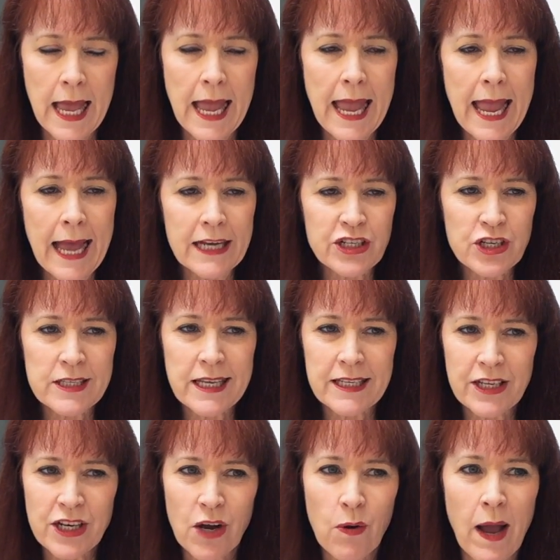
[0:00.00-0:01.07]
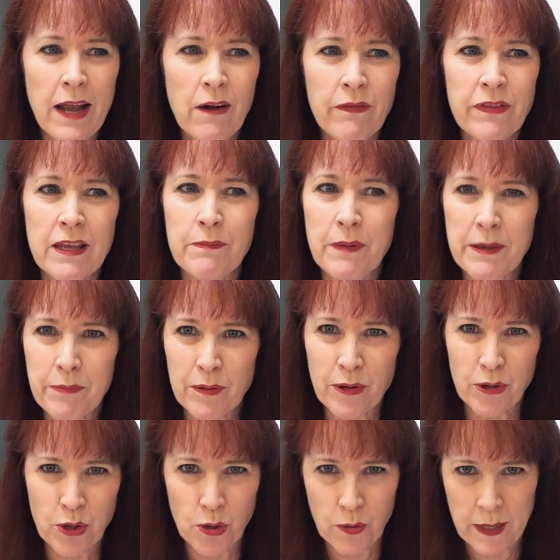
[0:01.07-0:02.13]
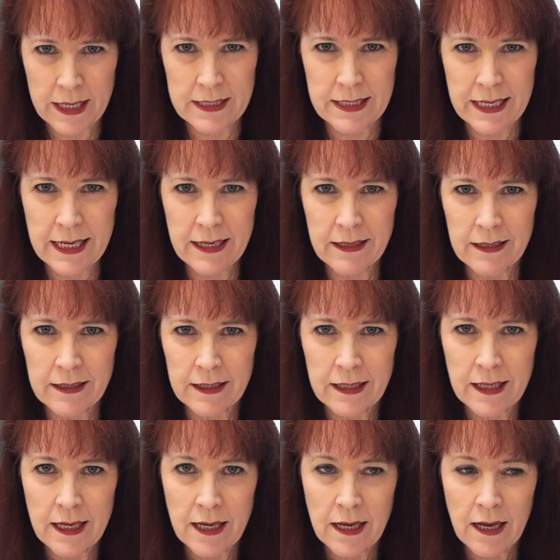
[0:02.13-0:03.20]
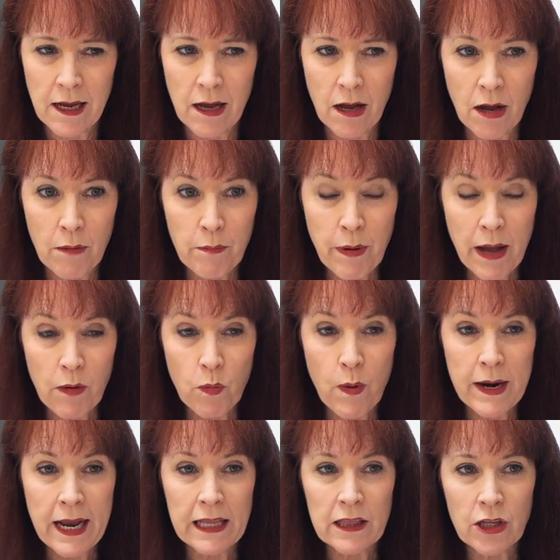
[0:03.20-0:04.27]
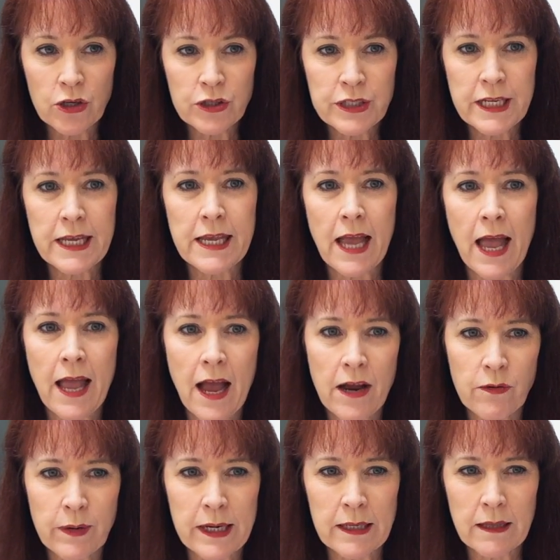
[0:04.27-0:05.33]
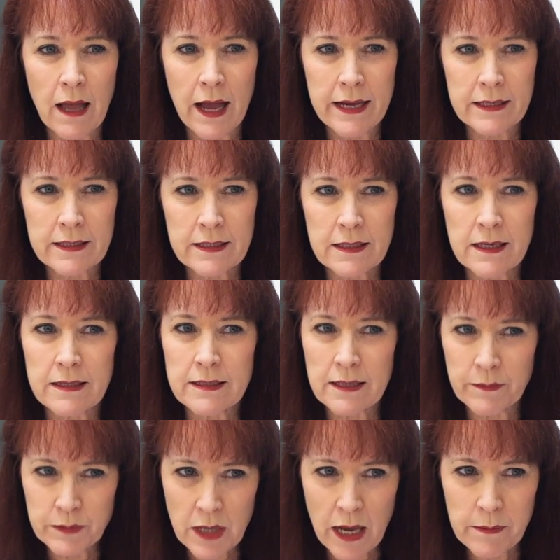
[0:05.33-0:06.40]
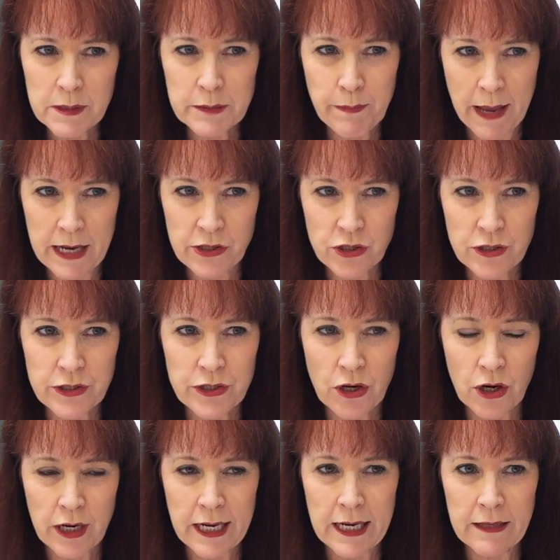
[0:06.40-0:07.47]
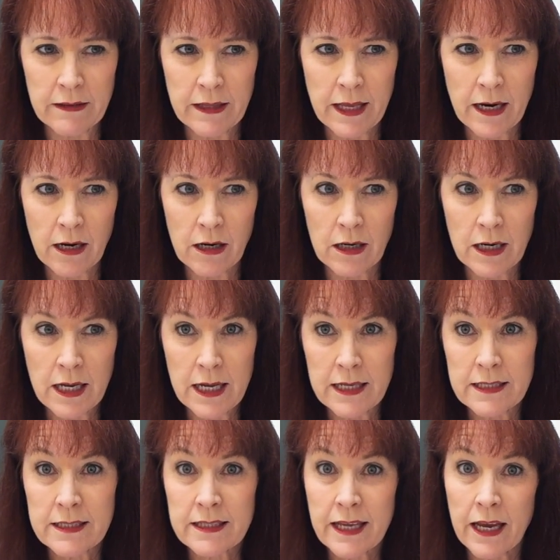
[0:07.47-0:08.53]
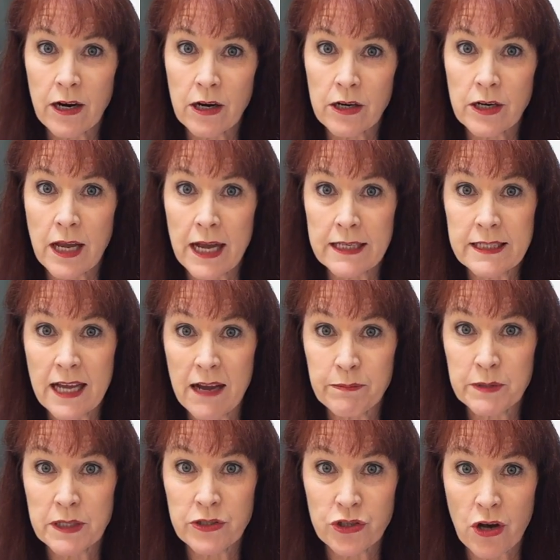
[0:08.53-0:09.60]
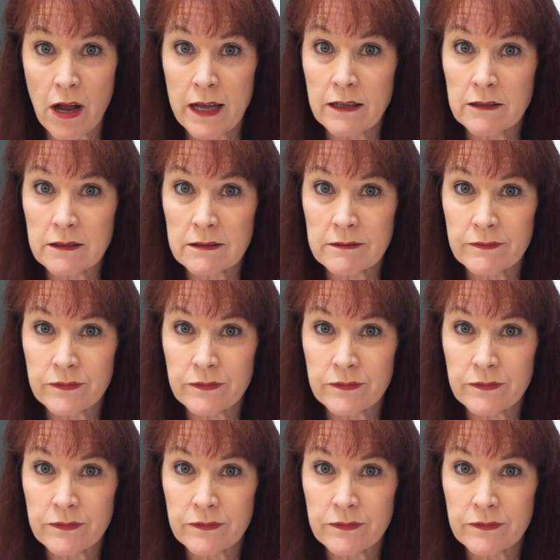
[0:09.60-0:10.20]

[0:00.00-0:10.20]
And she said, you know, I don't think people are crazy. But when I learned TA, I realized sometimes patients are in their scared, adapted child,